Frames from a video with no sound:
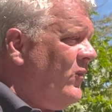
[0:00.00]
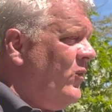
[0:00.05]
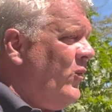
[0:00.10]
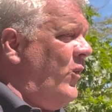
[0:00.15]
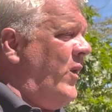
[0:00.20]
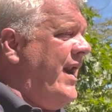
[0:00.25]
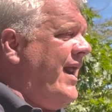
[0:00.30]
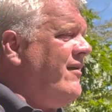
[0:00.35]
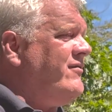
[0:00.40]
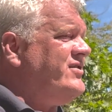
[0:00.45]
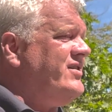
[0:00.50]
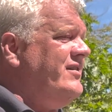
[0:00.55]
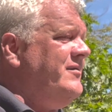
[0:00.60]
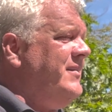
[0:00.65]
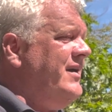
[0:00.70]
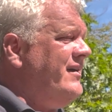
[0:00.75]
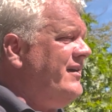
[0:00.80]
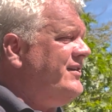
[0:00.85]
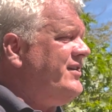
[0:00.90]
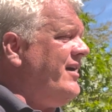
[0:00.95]
When I was in the
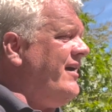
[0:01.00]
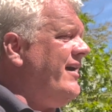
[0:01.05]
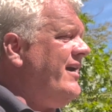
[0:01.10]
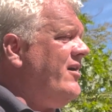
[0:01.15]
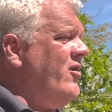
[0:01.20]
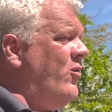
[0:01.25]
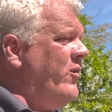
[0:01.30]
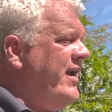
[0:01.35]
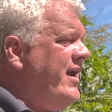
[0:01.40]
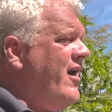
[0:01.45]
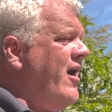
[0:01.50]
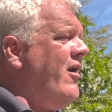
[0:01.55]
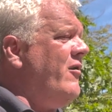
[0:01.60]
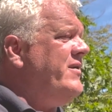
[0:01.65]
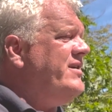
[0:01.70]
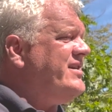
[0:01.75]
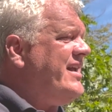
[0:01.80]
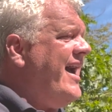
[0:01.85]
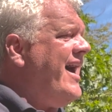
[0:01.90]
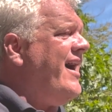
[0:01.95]
military, we
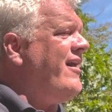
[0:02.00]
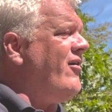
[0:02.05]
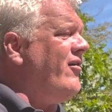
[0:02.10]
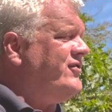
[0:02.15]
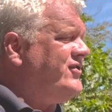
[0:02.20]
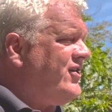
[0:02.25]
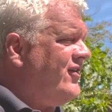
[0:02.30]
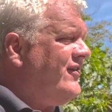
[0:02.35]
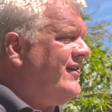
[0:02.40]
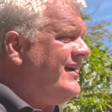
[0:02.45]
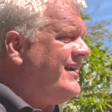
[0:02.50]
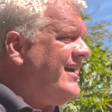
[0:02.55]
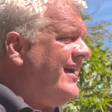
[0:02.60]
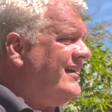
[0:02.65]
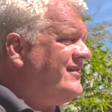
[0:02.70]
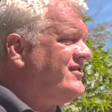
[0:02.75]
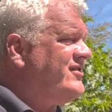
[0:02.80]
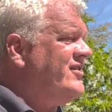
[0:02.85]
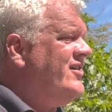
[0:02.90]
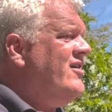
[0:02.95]
always had our
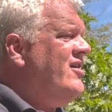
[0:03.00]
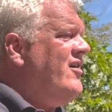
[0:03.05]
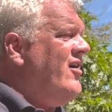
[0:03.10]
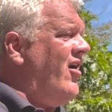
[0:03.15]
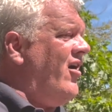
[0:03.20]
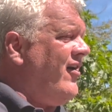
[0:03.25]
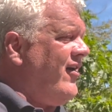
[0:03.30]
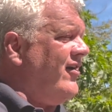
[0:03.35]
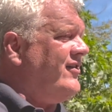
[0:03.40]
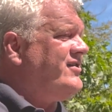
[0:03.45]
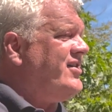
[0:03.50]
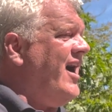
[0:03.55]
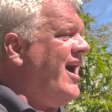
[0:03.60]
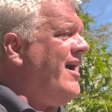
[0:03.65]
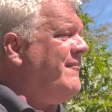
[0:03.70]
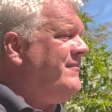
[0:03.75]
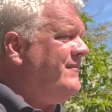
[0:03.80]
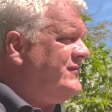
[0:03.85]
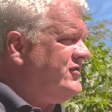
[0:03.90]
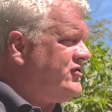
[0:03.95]
tourniquets on our
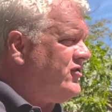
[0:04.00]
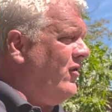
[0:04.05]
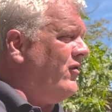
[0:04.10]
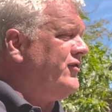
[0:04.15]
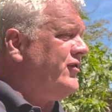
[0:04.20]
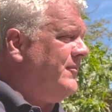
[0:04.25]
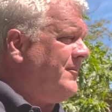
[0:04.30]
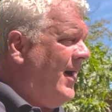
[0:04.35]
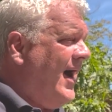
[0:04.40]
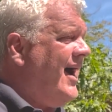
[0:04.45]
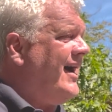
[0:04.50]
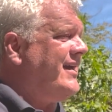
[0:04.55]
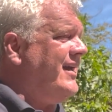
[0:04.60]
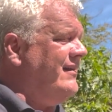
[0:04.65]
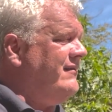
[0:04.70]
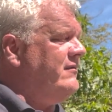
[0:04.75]
top shoulder pocket.